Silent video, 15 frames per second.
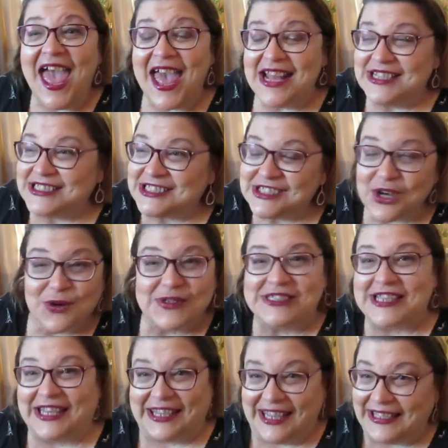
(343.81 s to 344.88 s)
and so
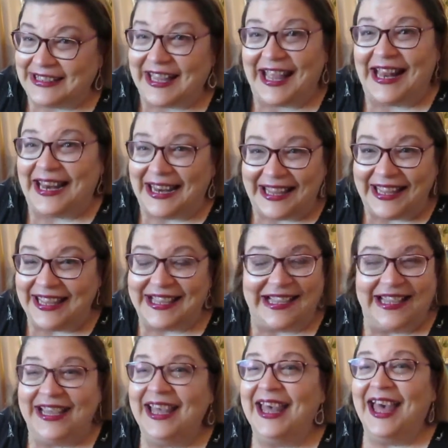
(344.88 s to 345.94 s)

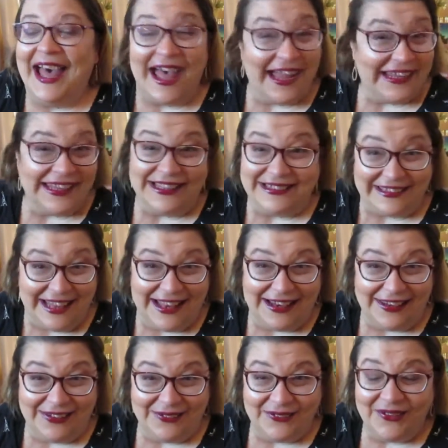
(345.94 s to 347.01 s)
psychedelic, I can tell
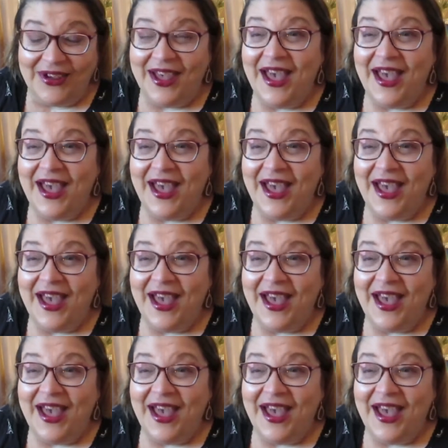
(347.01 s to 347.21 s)
you.